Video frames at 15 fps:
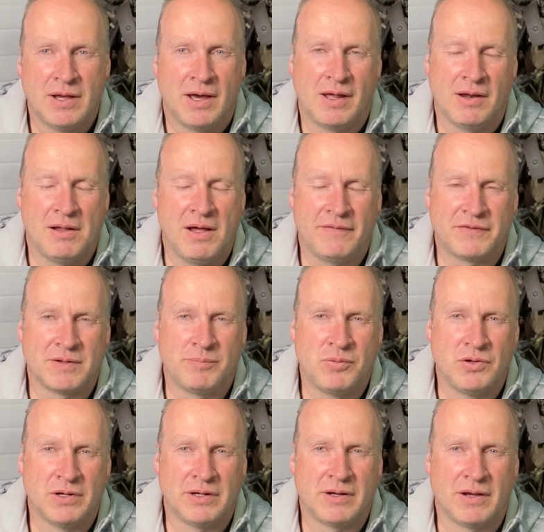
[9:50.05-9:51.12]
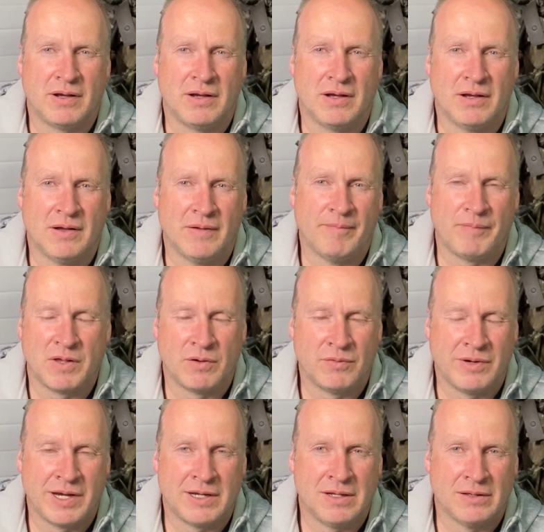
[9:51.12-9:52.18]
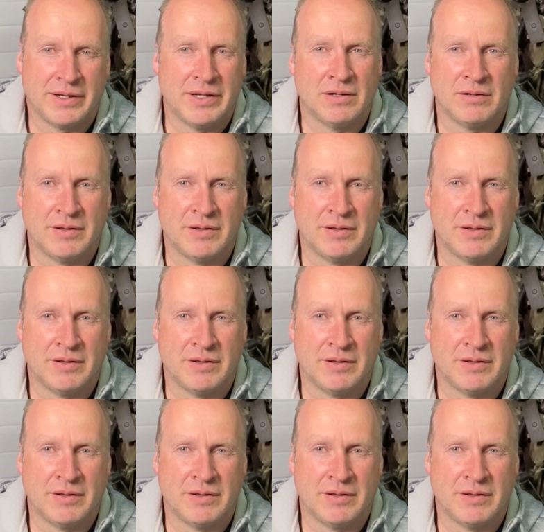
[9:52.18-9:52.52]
I'll have to put a regulator